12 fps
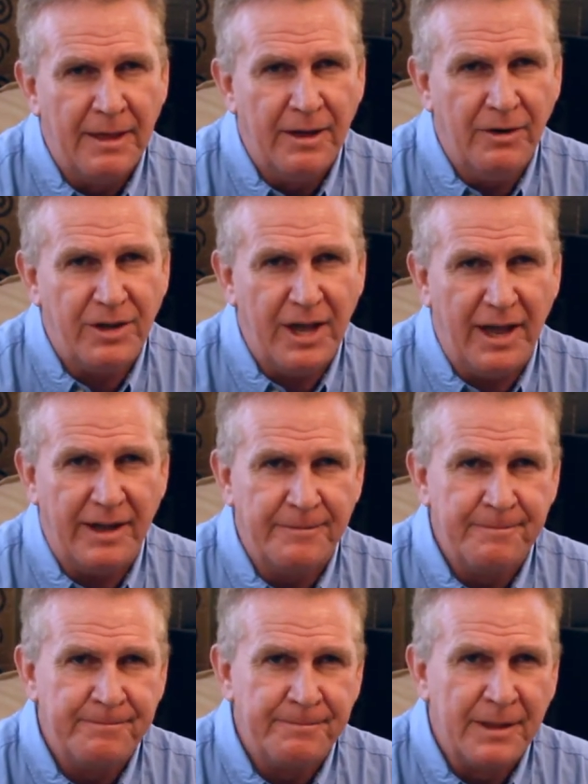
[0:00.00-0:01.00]
Okay.
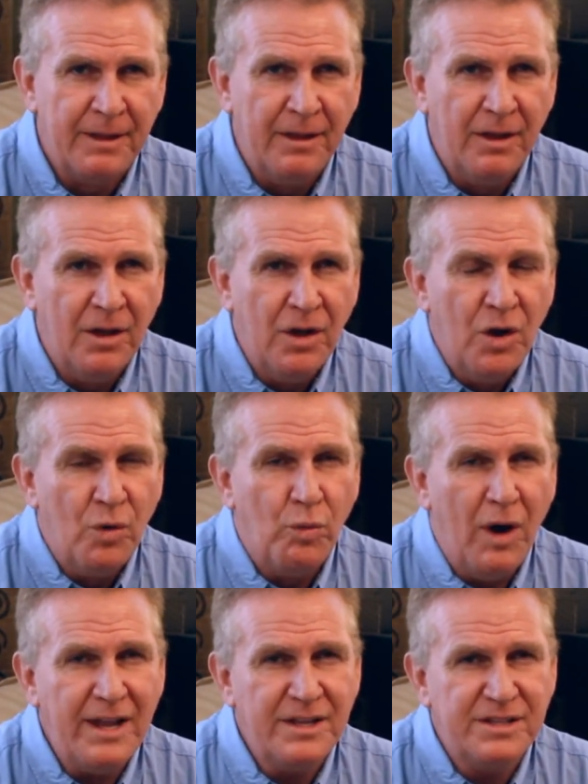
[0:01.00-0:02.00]

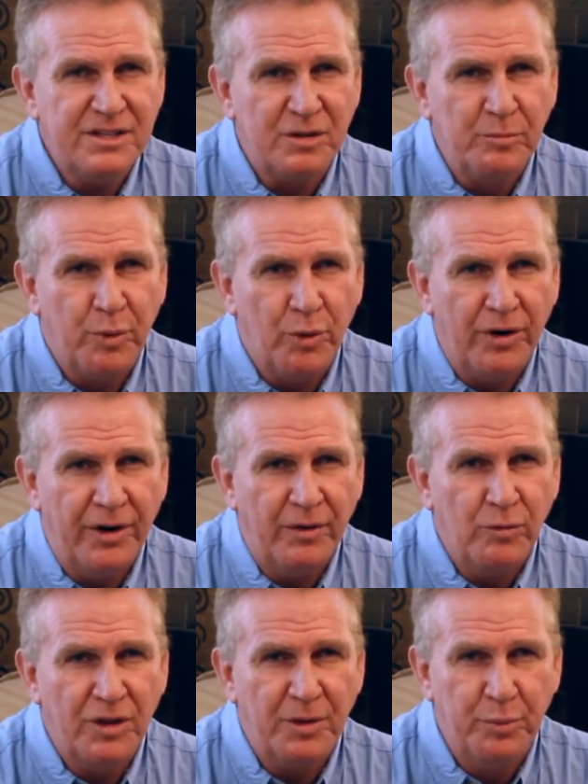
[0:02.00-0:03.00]
Why is this
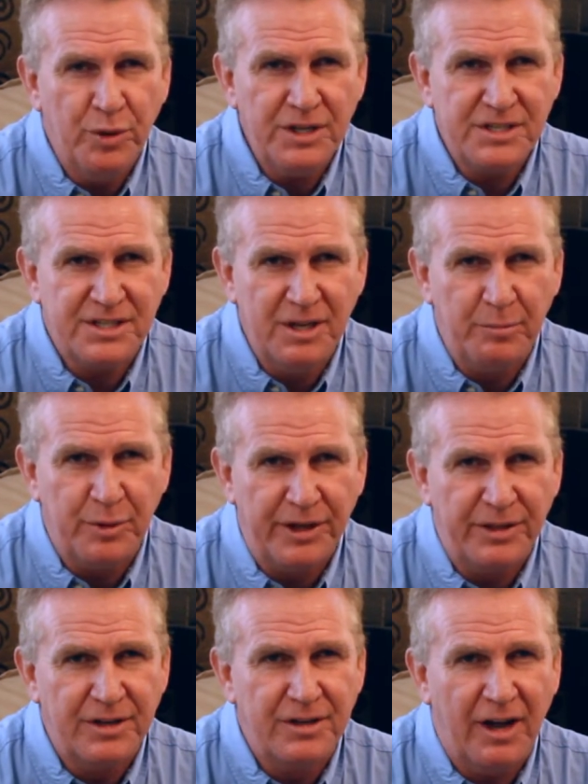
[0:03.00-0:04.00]
important? Well, to put it
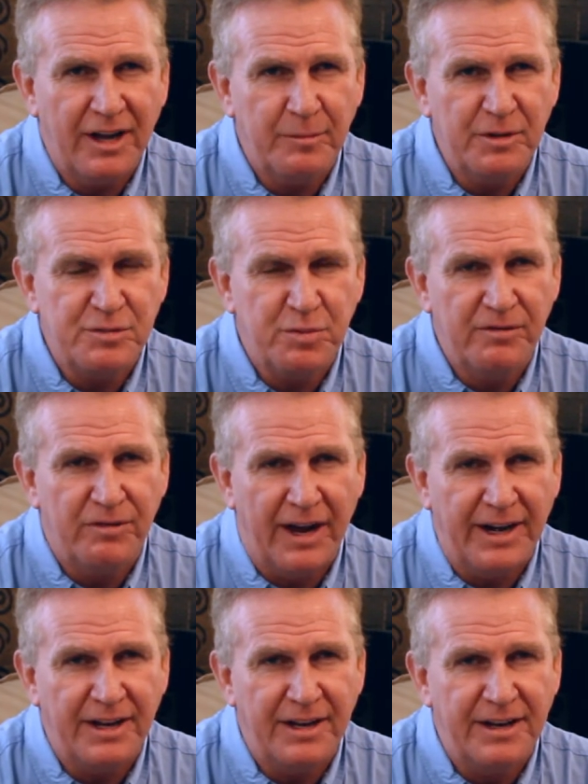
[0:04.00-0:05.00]
simply, the documents
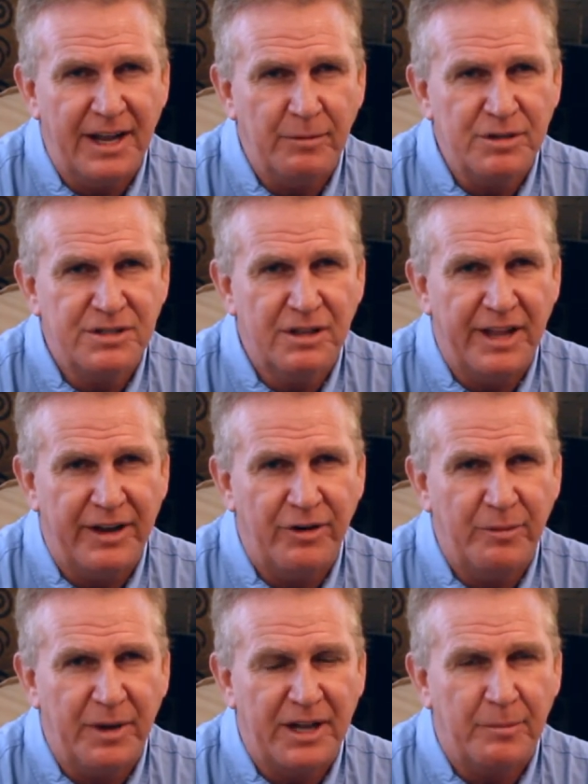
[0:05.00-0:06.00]
provided enables the lender
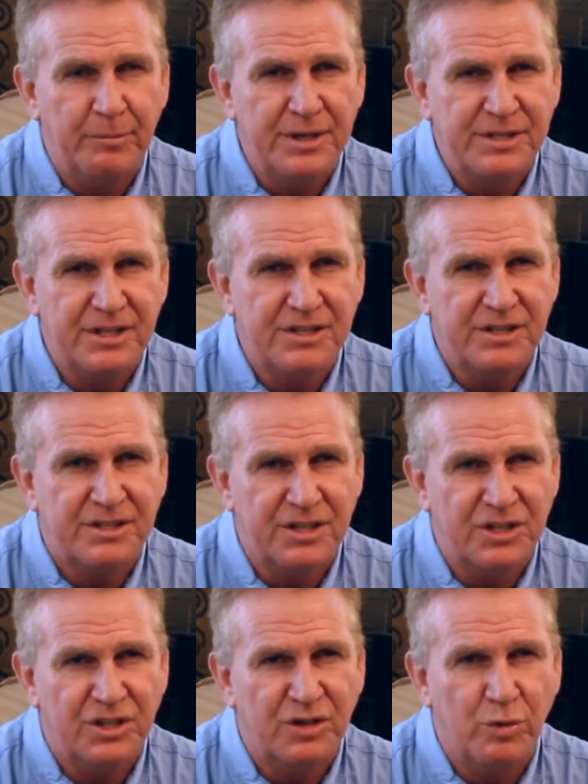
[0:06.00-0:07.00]
to make a business
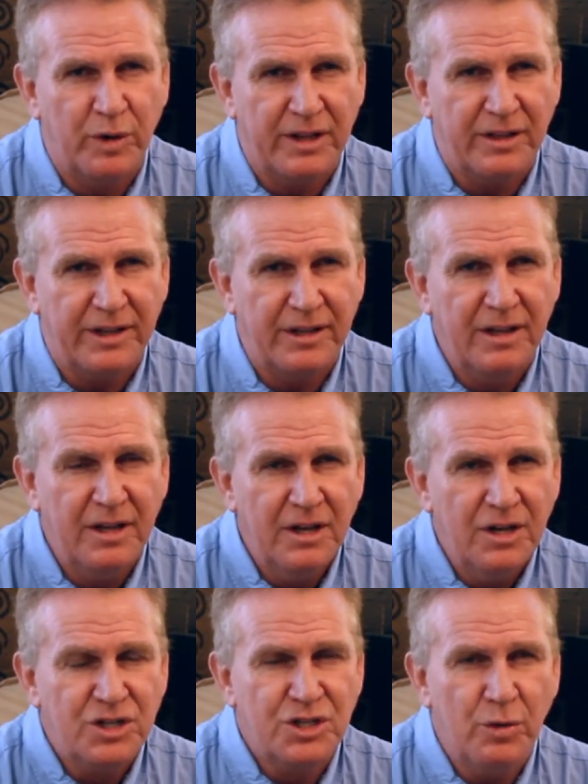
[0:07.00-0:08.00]
decision quickly.
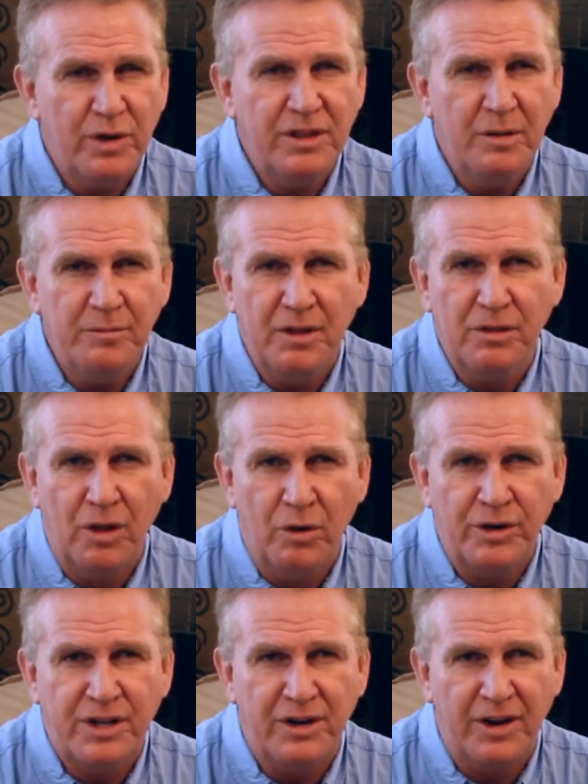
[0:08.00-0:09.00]
Showing them the
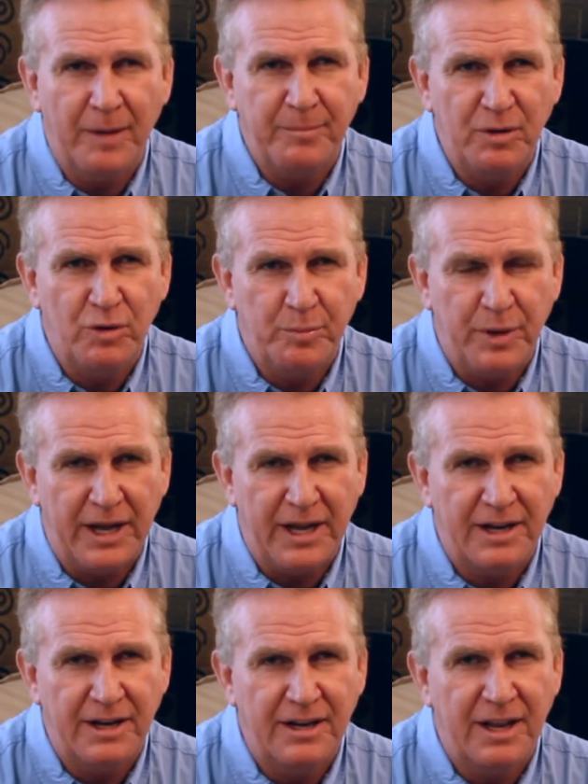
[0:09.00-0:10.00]
loan cannot be
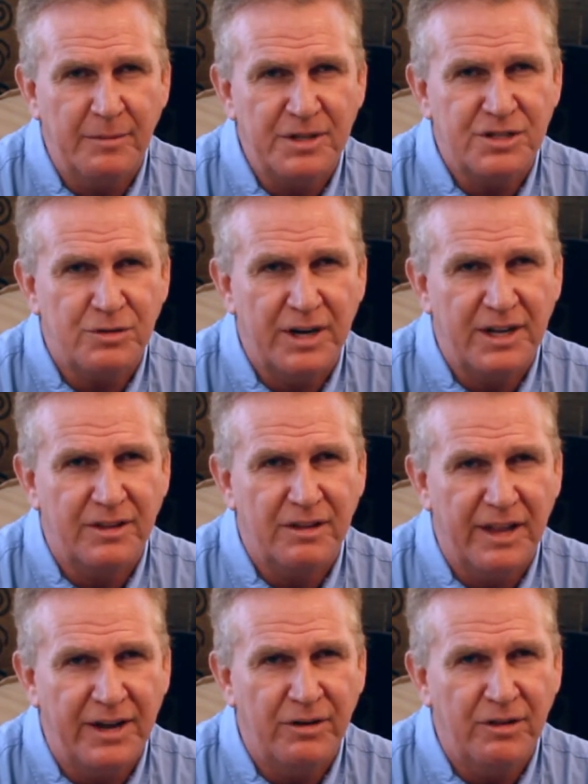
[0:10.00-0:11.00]
repaid and demonstrating the
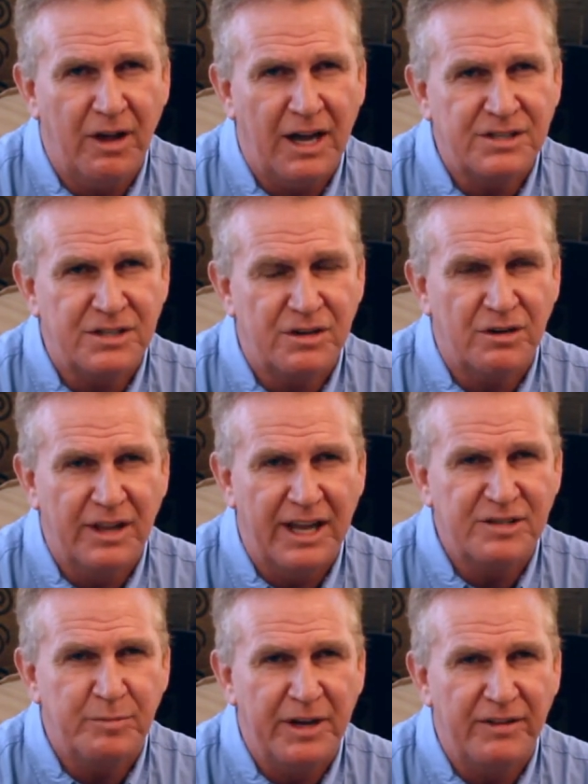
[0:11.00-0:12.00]
lender losses are
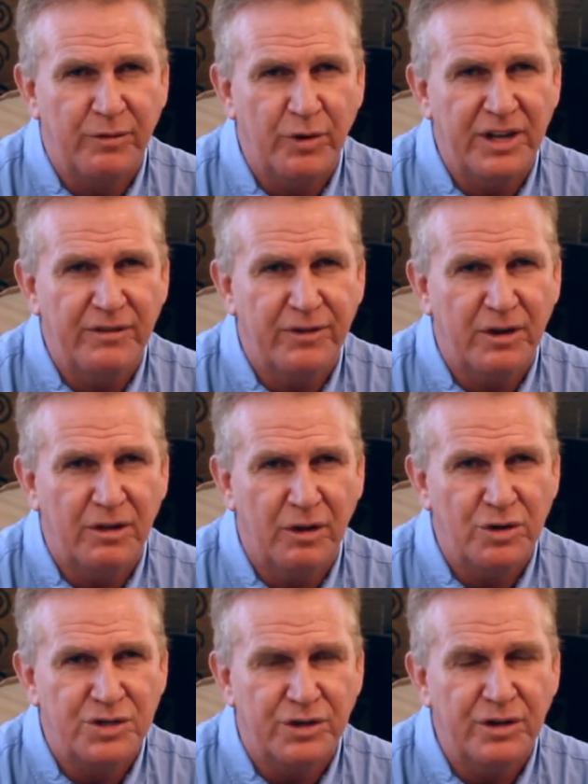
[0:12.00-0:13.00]
less by avoiding
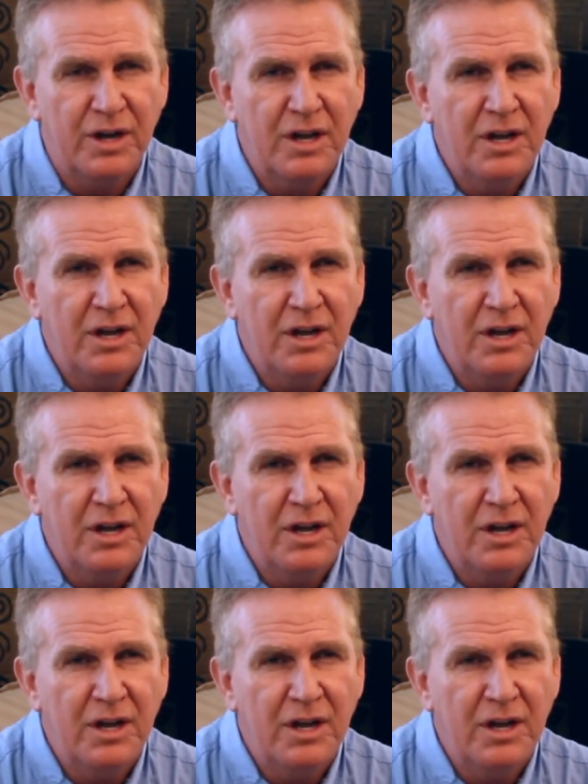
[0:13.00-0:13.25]
foreclosure,